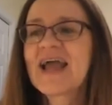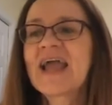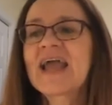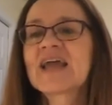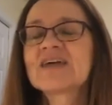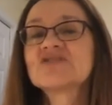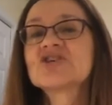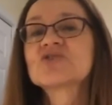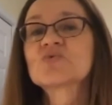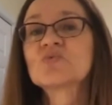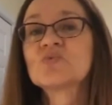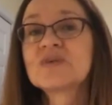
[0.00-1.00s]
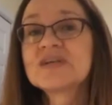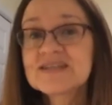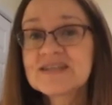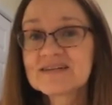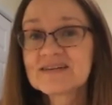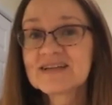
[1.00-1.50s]
And I just
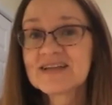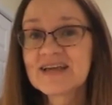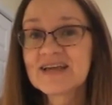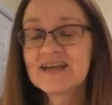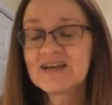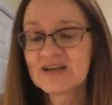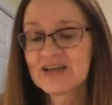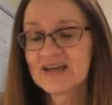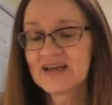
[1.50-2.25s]
recently